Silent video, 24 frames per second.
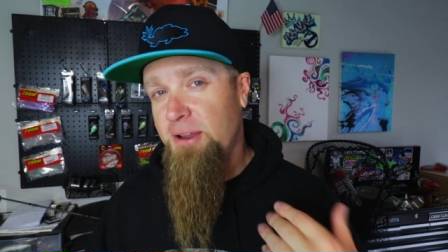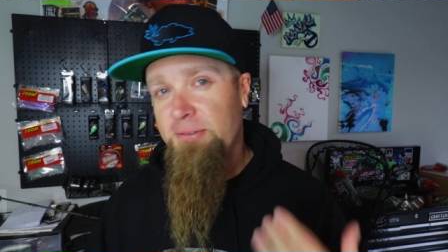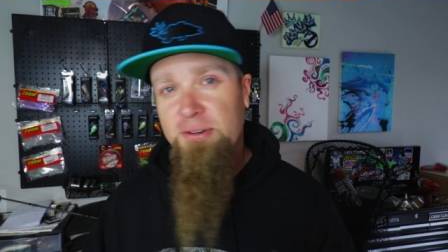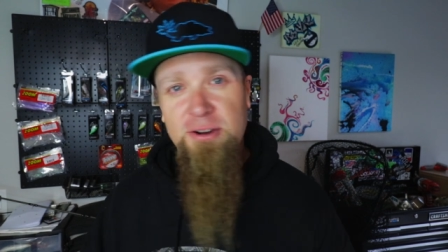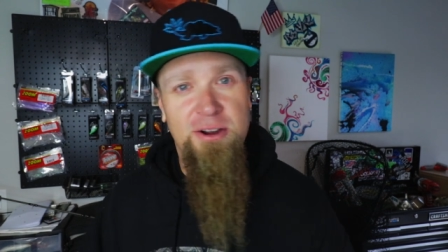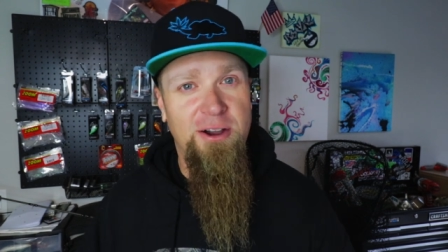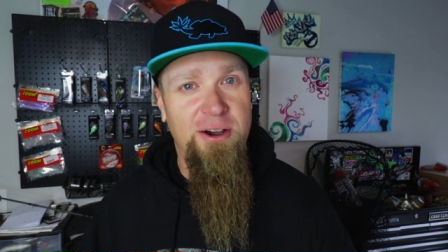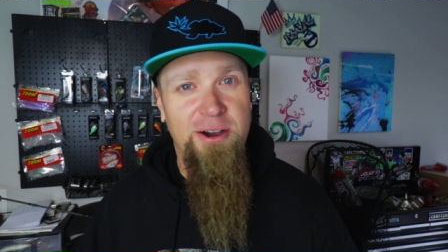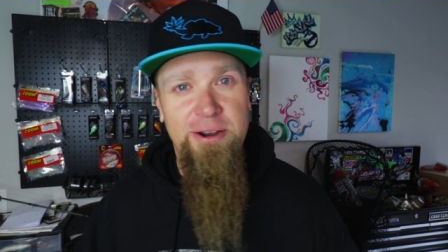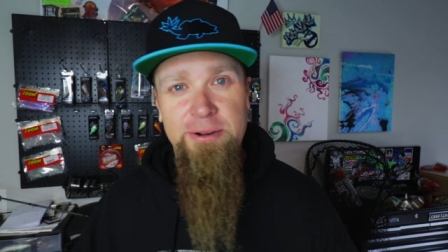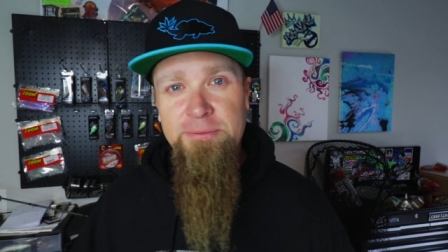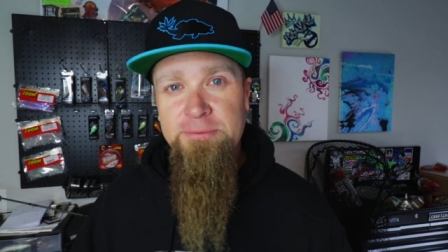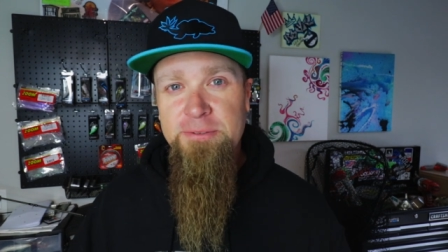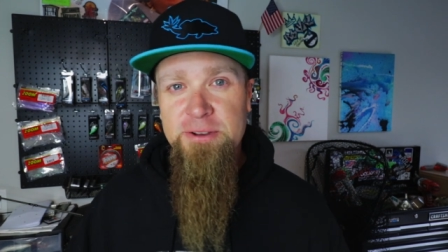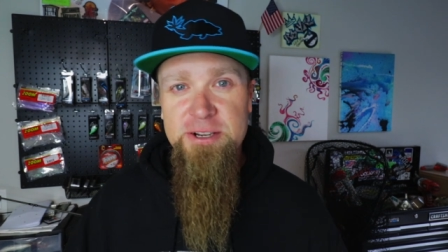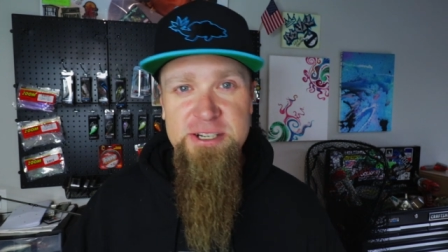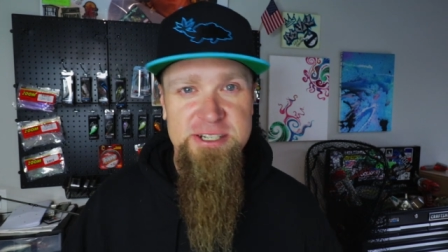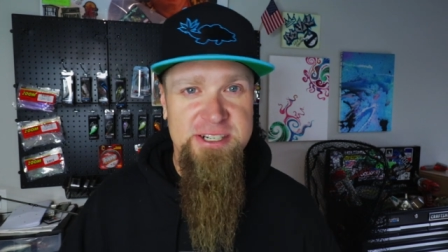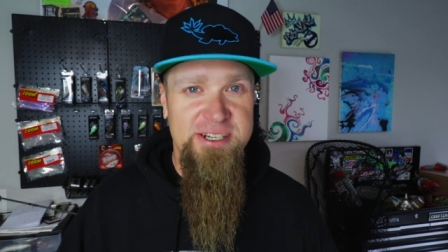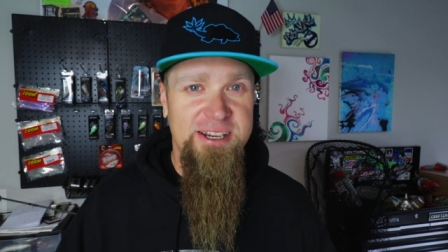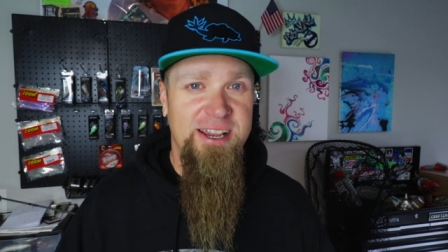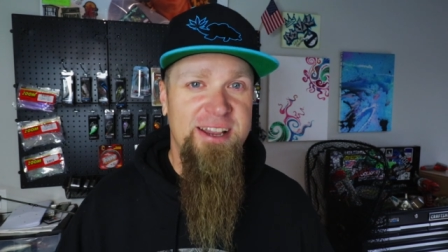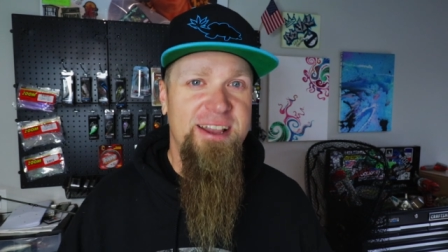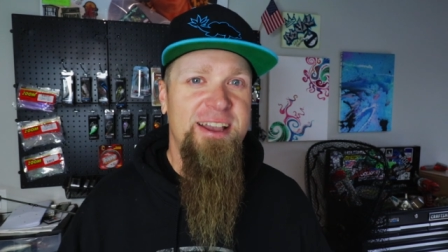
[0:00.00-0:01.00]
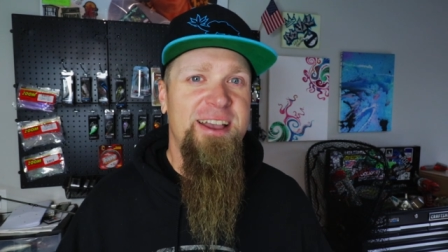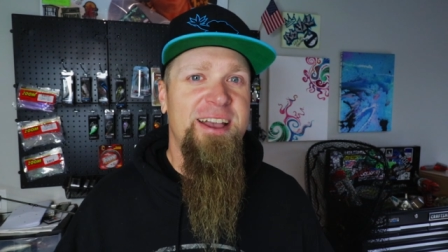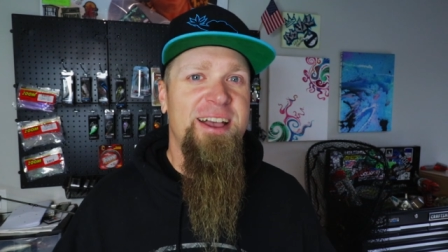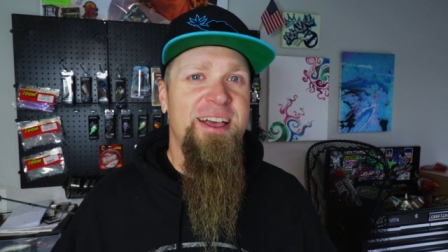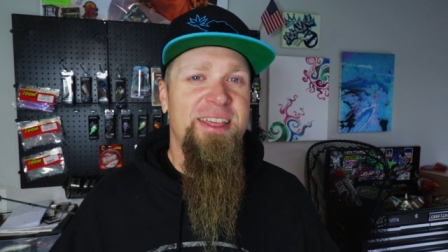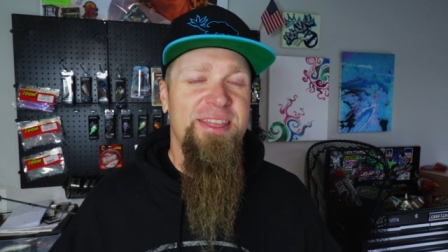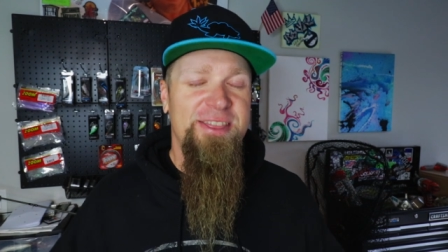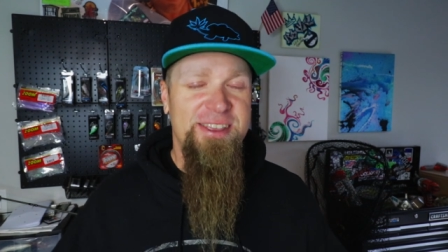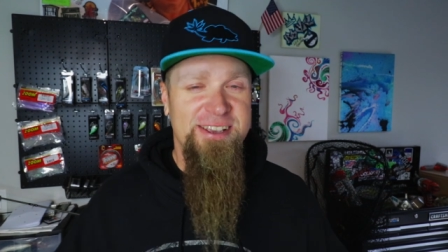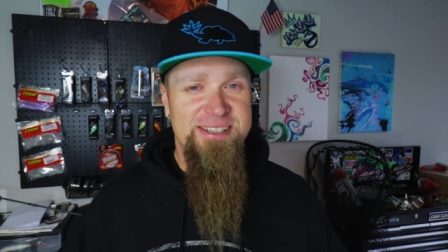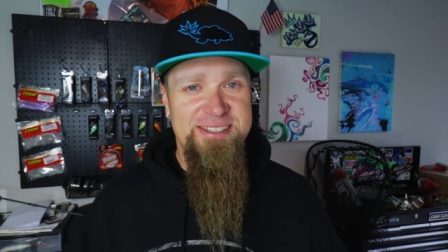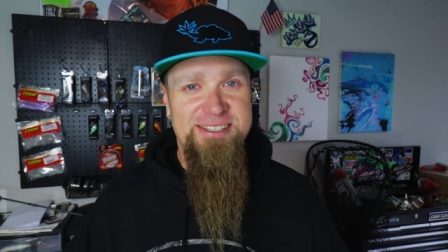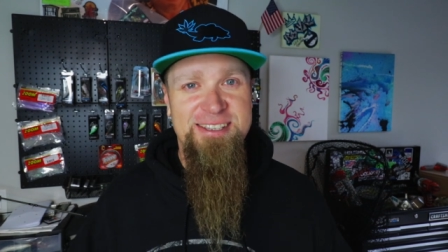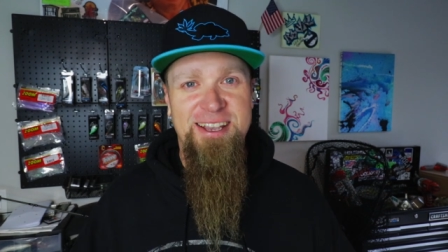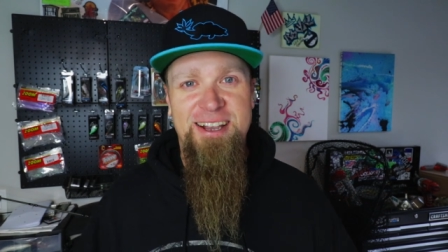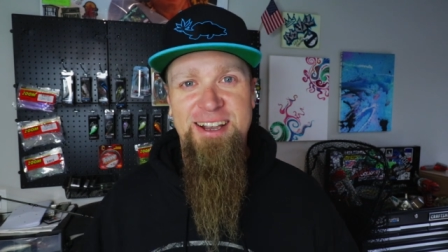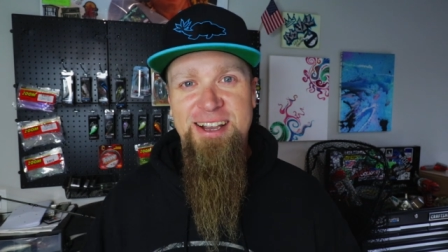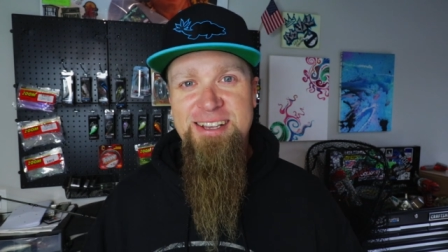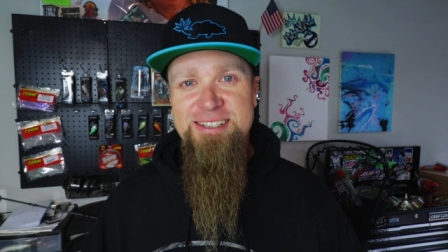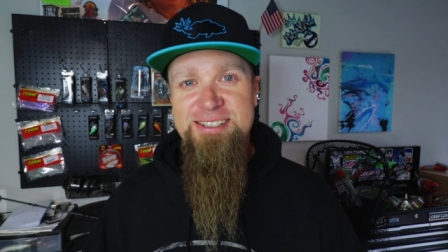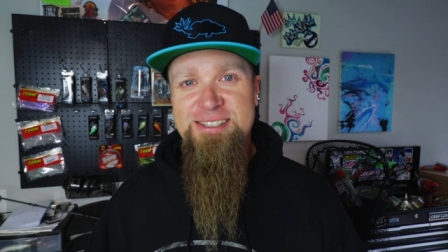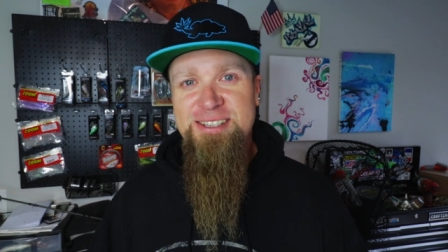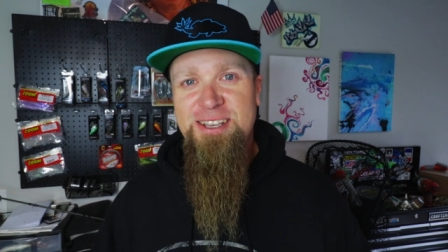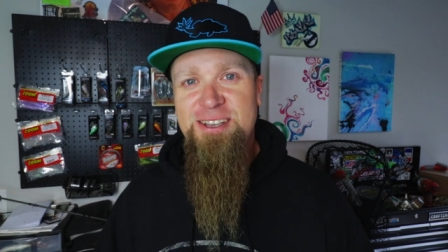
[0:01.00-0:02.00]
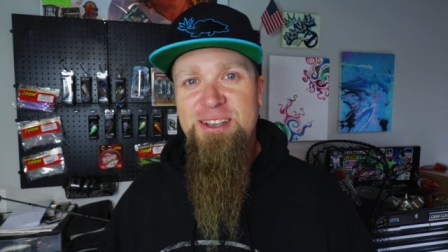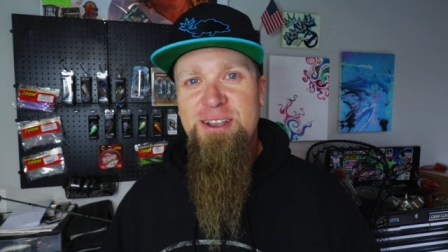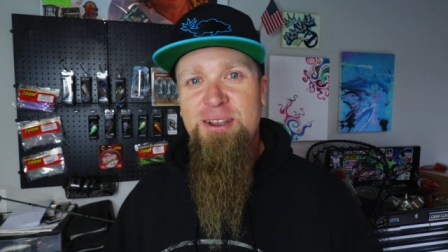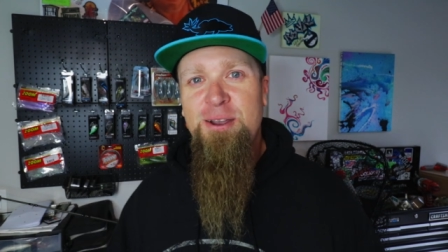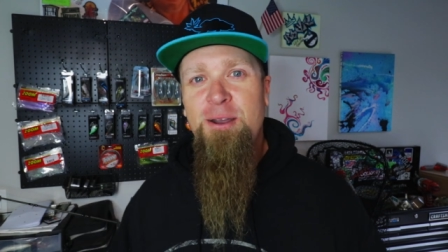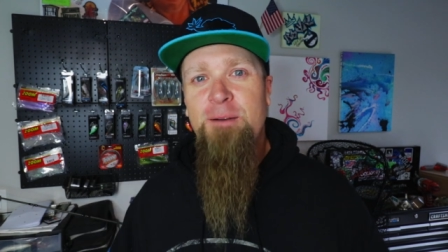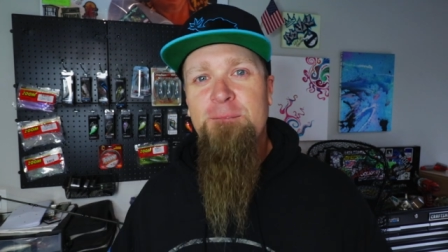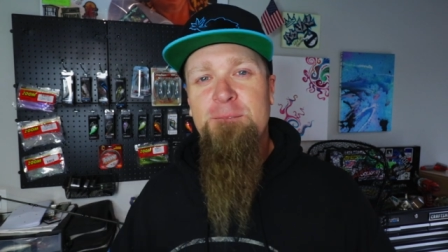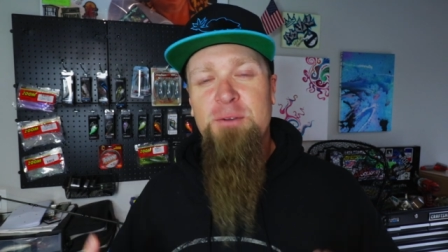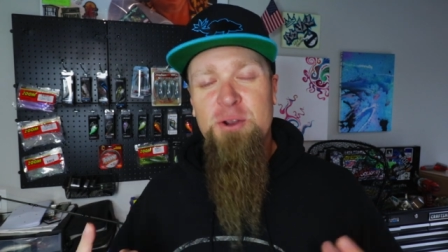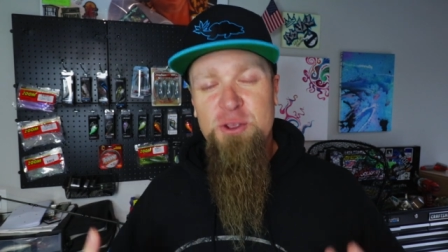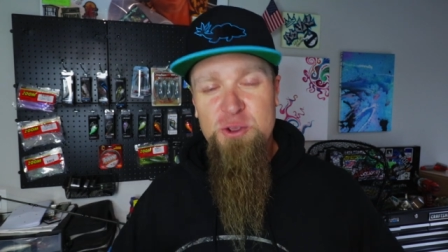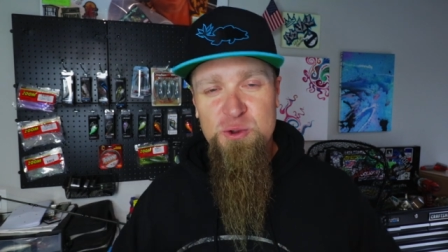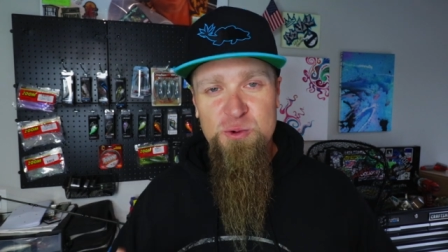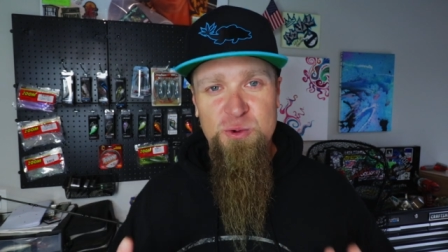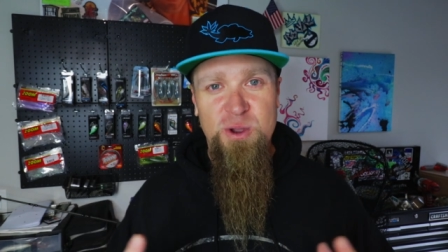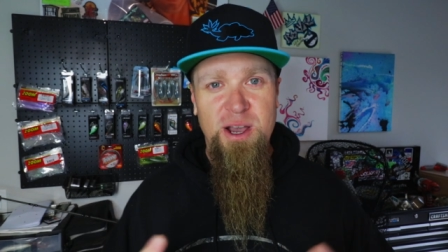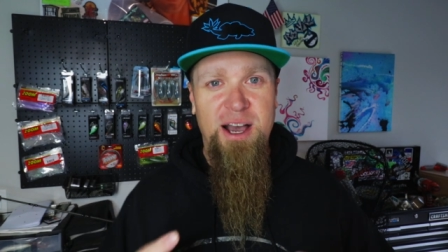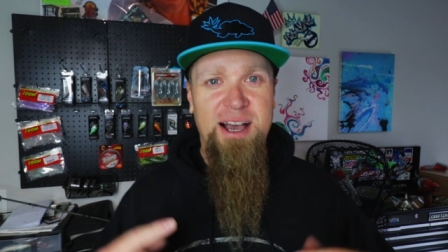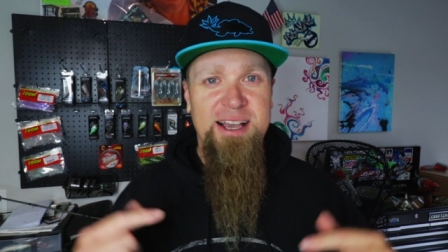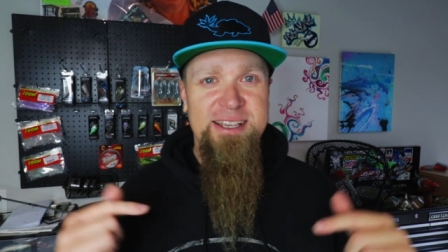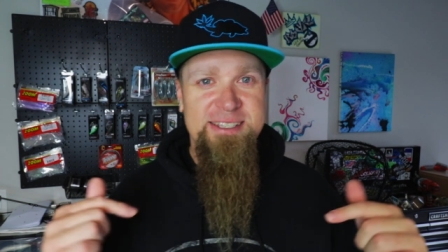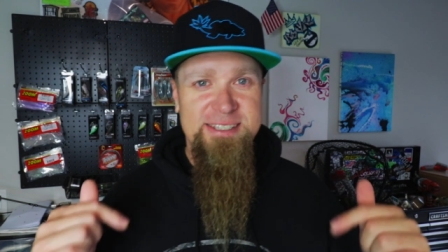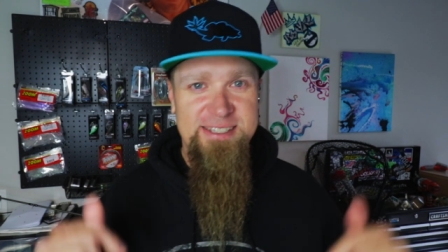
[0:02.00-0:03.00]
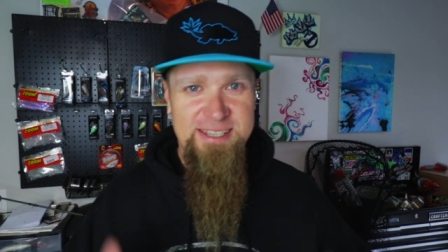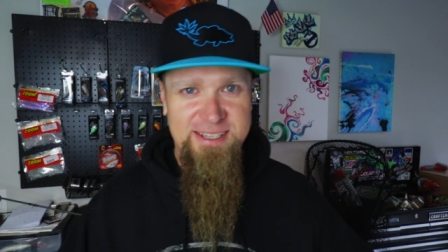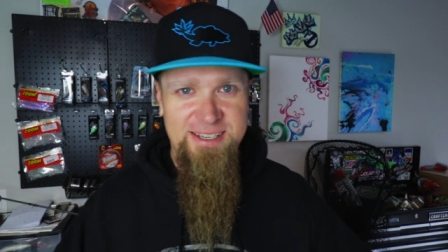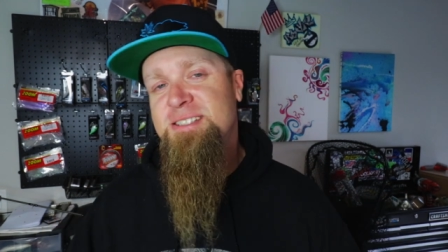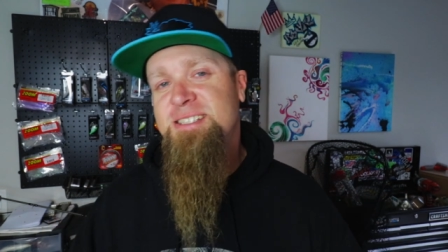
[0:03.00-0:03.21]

never caught a fish this size for you guys.